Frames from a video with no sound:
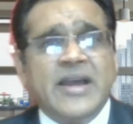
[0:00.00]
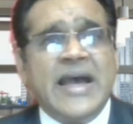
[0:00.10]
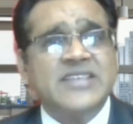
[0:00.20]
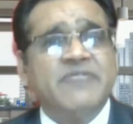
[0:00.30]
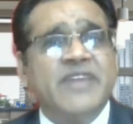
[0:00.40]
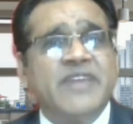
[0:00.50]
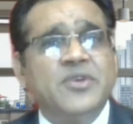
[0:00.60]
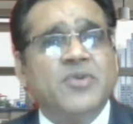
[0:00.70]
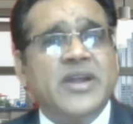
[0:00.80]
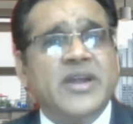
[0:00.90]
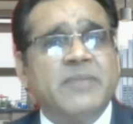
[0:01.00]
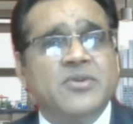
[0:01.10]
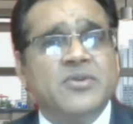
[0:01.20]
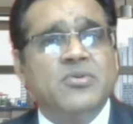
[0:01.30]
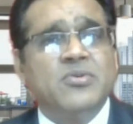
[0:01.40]
As and when you are
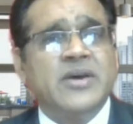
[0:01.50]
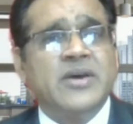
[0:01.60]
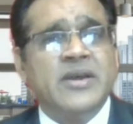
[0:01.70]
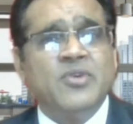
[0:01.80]
able to,